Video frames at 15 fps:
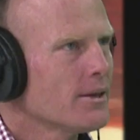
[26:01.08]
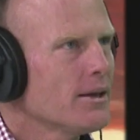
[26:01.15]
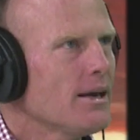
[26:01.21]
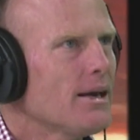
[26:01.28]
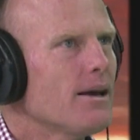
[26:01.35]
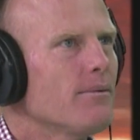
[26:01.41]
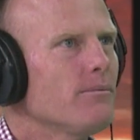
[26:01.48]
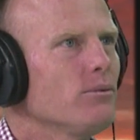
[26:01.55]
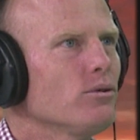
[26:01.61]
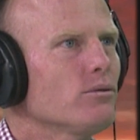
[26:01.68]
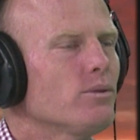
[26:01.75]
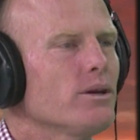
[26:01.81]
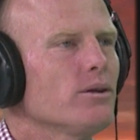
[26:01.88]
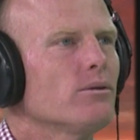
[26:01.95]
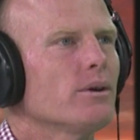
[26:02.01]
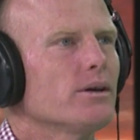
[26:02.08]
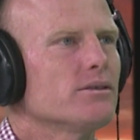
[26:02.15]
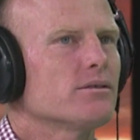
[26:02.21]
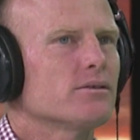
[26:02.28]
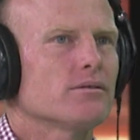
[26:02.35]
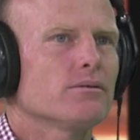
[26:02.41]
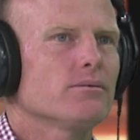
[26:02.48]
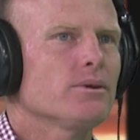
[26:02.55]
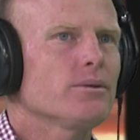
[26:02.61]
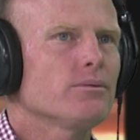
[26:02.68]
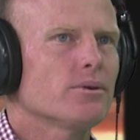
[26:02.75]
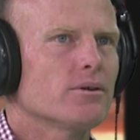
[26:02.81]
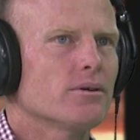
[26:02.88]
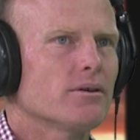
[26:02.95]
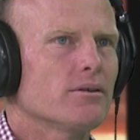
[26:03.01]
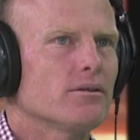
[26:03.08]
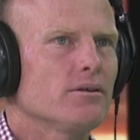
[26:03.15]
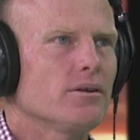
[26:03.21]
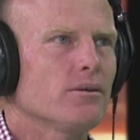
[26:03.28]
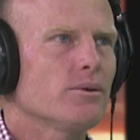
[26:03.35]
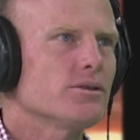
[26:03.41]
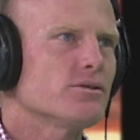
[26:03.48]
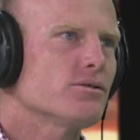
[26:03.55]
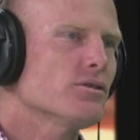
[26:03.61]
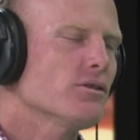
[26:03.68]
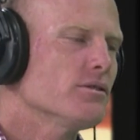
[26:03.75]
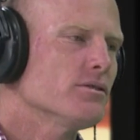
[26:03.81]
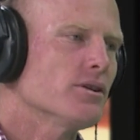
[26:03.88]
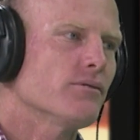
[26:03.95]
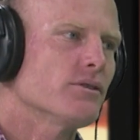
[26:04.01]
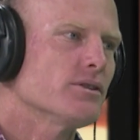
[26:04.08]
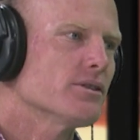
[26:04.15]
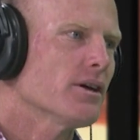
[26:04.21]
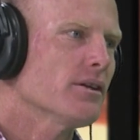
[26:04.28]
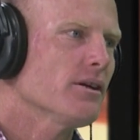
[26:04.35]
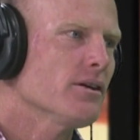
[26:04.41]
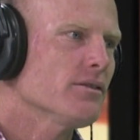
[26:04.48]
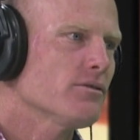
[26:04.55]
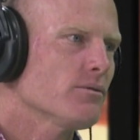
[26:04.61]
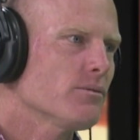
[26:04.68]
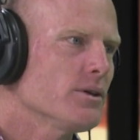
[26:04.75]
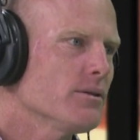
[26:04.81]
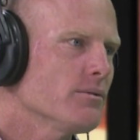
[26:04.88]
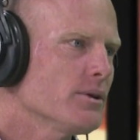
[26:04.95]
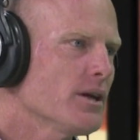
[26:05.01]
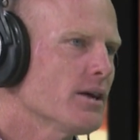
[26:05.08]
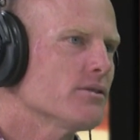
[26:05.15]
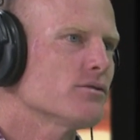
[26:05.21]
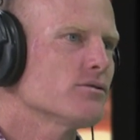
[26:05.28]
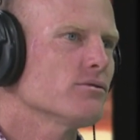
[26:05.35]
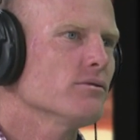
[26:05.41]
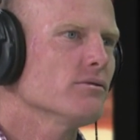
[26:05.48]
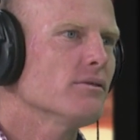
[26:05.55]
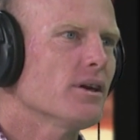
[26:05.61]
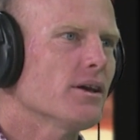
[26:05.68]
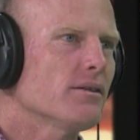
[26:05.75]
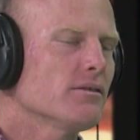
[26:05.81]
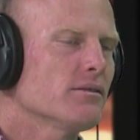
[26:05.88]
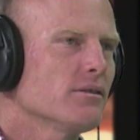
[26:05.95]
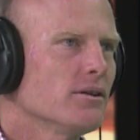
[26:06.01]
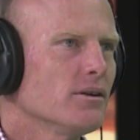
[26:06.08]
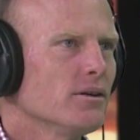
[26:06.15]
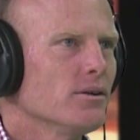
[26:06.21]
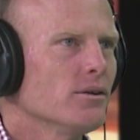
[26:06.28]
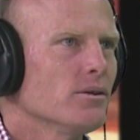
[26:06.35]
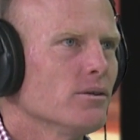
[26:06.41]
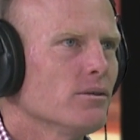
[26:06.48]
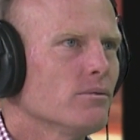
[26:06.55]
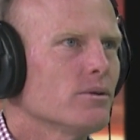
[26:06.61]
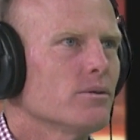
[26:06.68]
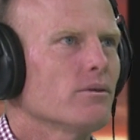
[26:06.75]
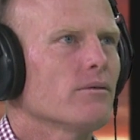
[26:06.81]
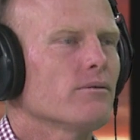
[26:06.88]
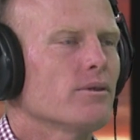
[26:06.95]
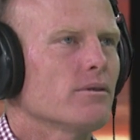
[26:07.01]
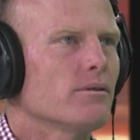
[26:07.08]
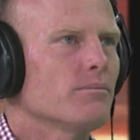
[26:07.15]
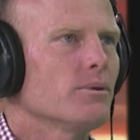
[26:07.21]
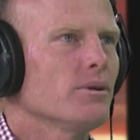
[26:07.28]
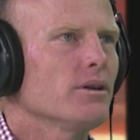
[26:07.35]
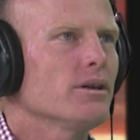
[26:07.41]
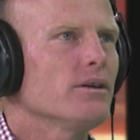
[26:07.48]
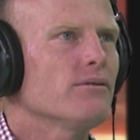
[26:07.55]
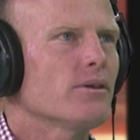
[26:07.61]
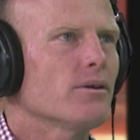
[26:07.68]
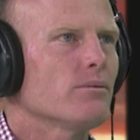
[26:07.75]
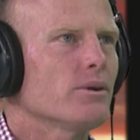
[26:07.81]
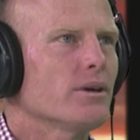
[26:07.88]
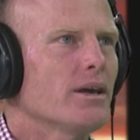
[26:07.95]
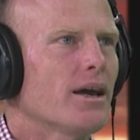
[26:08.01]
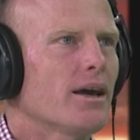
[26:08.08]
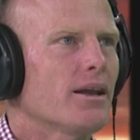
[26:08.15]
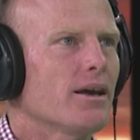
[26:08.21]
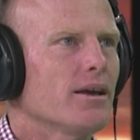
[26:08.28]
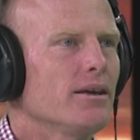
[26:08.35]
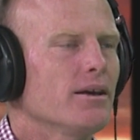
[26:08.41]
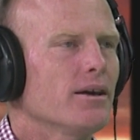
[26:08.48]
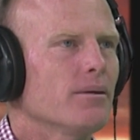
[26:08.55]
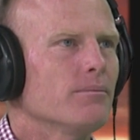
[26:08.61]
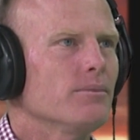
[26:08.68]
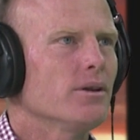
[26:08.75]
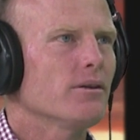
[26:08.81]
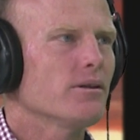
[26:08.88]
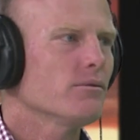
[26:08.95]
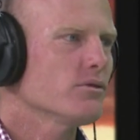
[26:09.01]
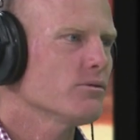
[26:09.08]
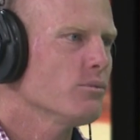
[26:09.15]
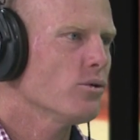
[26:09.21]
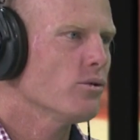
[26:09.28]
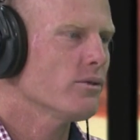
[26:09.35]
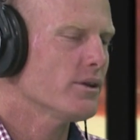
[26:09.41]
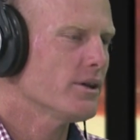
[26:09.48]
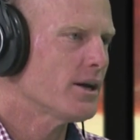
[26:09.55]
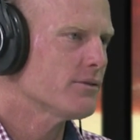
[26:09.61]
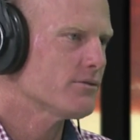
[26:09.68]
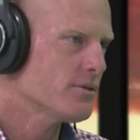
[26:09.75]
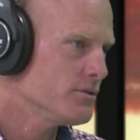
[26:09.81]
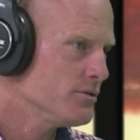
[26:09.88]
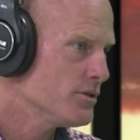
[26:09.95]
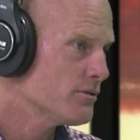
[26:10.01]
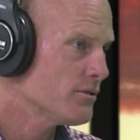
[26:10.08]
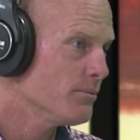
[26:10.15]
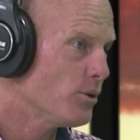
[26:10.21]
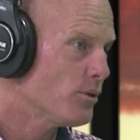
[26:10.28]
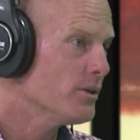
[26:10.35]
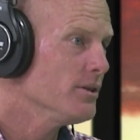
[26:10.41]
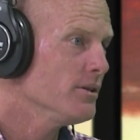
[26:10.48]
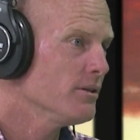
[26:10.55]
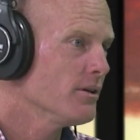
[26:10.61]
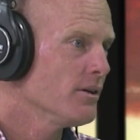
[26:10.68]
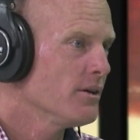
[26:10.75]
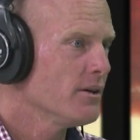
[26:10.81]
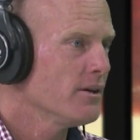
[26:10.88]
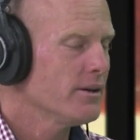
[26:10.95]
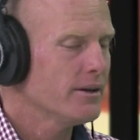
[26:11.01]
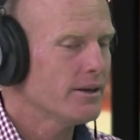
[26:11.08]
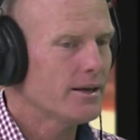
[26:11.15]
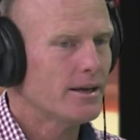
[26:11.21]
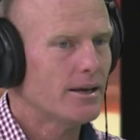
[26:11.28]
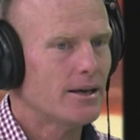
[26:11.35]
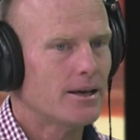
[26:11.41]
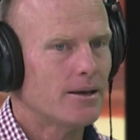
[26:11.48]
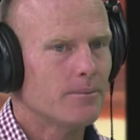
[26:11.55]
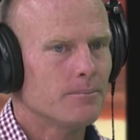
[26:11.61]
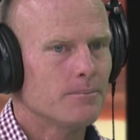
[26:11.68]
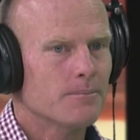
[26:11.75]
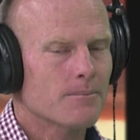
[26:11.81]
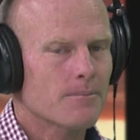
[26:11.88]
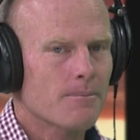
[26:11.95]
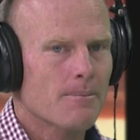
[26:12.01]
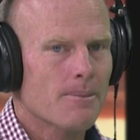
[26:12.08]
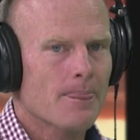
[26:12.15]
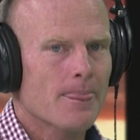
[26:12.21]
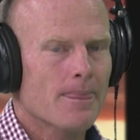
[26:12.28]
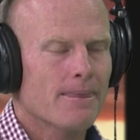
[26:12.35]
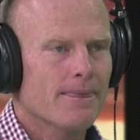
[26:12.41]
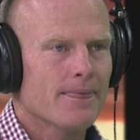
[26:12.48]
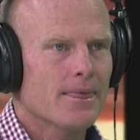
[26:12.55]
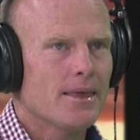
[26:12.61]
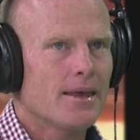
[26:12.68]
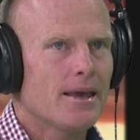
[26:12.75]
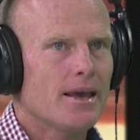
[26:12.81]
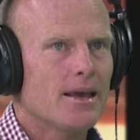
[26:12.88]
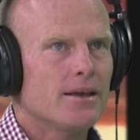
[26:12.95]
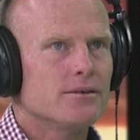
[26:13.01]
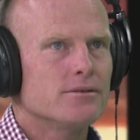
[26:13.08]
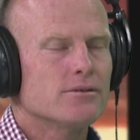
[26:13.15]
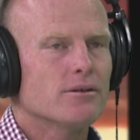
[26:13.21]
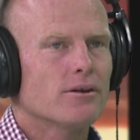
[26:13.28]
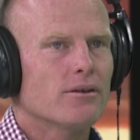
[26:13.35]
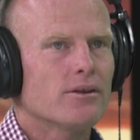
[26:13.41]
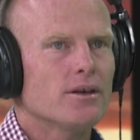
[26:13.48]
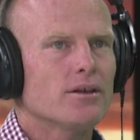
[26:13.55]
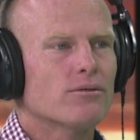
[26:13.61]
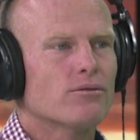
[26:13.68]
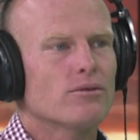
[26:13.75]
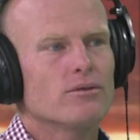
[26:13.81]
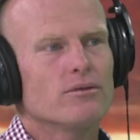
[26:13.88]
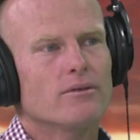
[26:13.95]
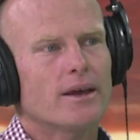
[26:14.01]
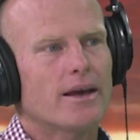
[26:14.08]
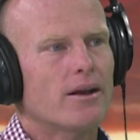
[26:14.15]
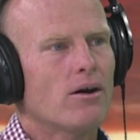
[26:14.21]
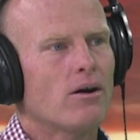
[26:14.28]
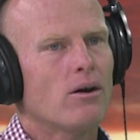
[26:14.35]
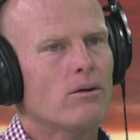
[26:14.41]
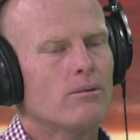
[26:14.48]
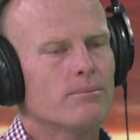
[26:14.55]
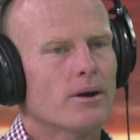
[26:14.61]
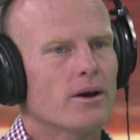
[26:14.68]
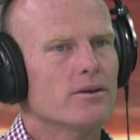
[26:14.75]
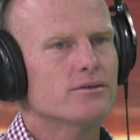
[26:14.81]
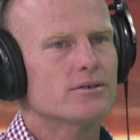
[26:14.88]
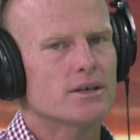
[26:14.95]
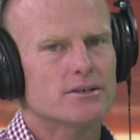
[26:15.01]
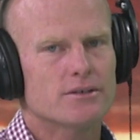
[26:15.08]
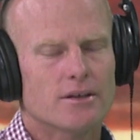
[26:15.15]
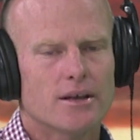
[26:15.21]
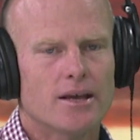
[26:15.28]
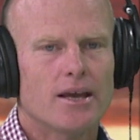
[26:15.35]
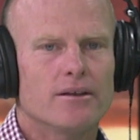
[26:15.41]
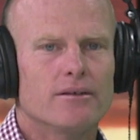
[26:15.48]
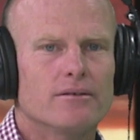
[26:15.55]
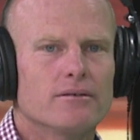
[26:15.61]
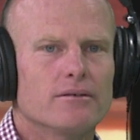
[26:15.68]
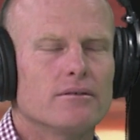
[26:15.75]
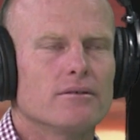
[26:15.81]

Look, we were, went to church every Sunday, so we understood that we were of the belief that we had there was more than us than just a body. And I think through that whole process and